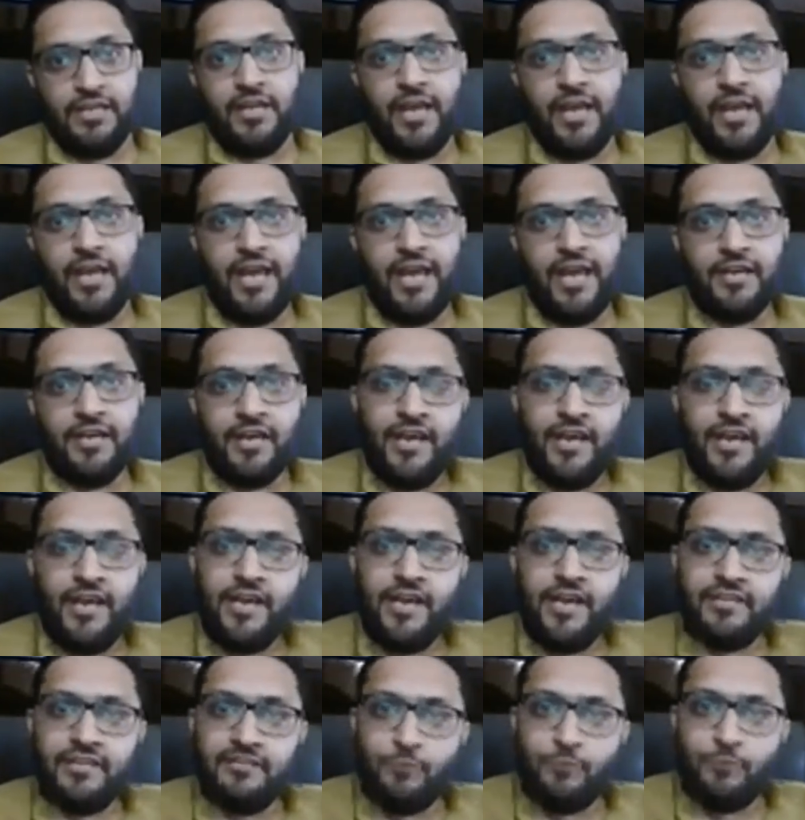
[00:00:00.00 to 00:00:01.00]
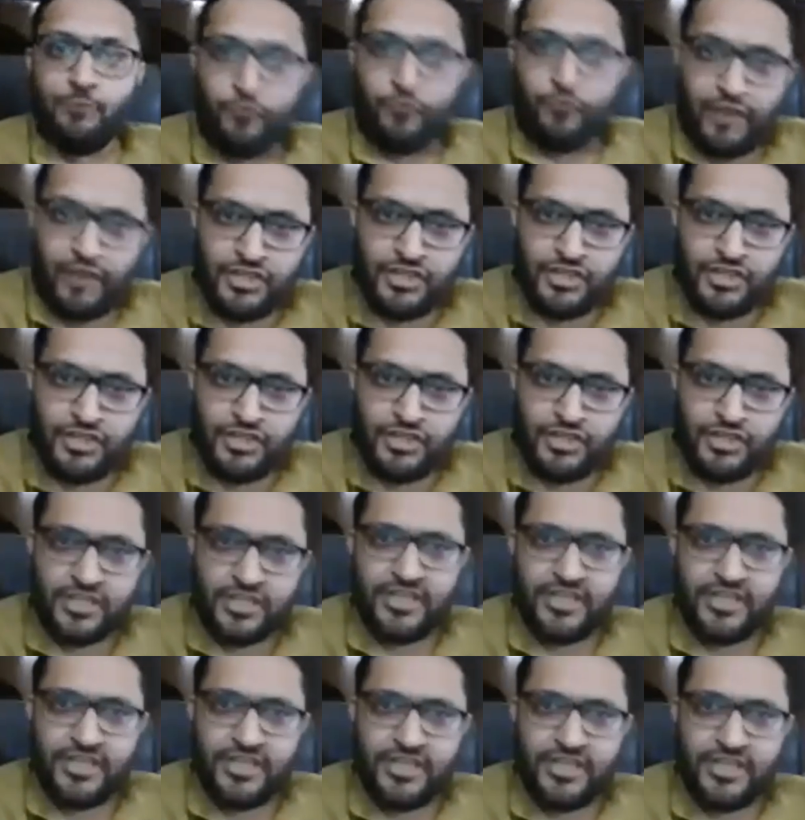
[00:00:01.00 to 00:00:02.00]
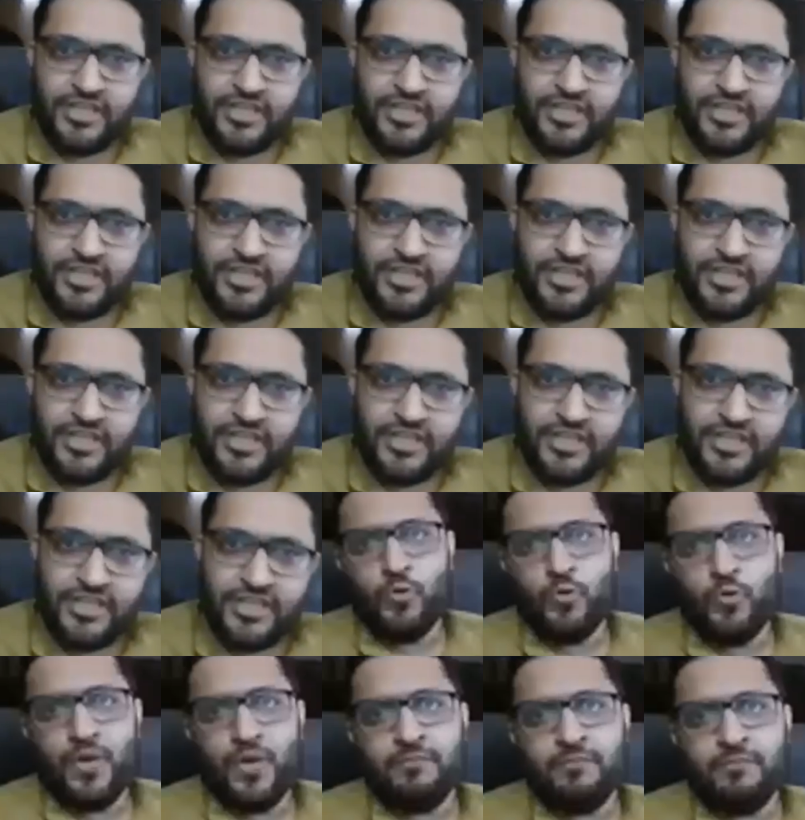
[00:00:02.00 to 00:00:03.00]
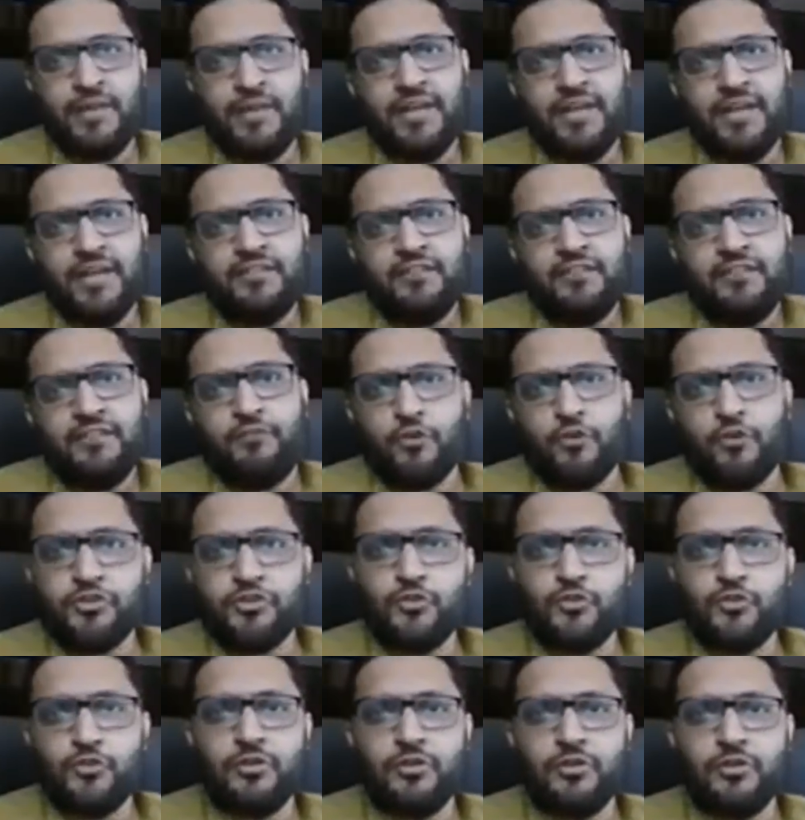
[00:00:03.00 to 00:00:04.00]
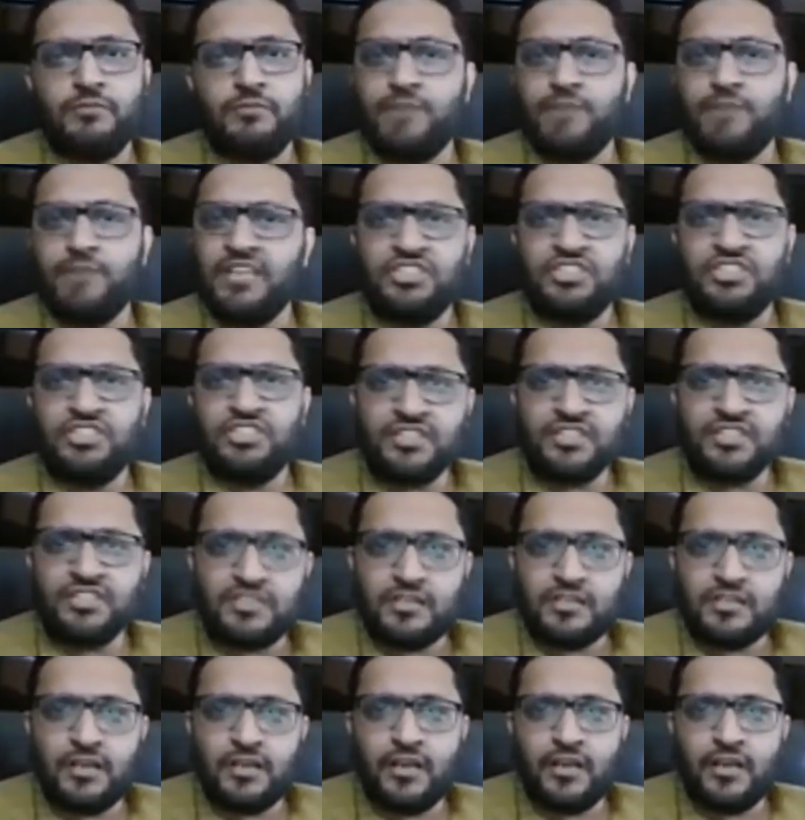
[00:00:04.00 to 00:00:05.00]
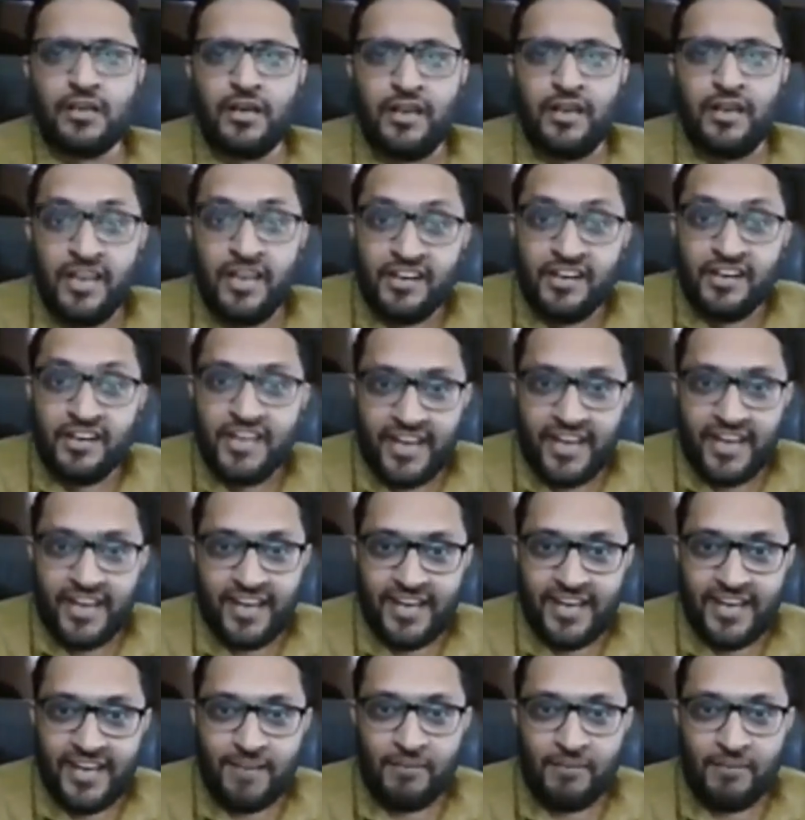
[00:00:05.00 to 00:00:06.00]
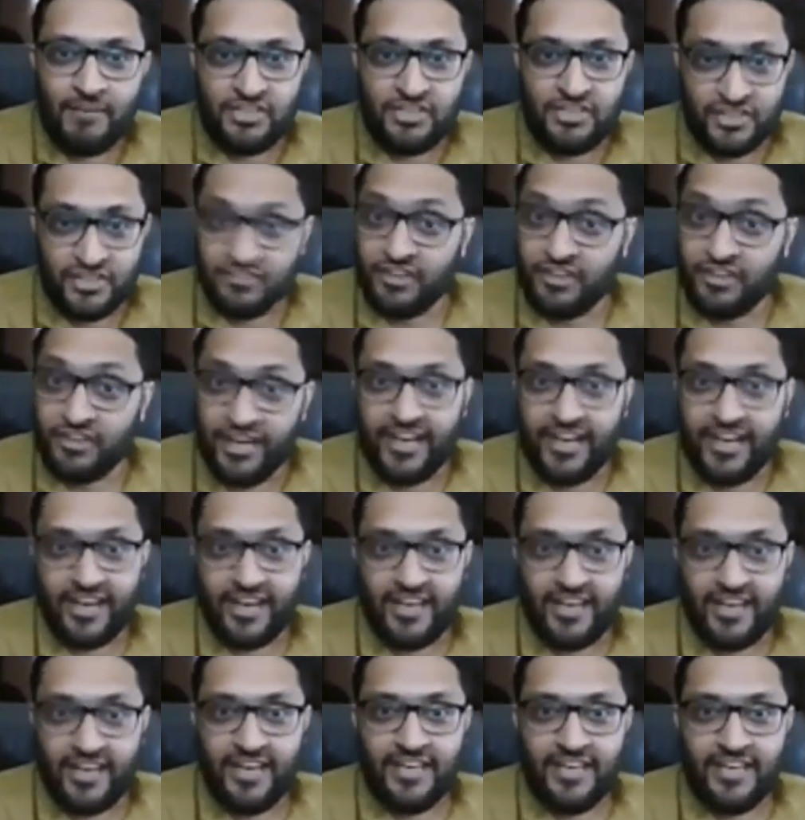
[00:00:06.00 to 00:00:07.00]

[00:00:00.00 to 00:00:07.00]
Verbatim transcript: And here is a profession, here is a guy who has made the fortune by just learning, by just reading.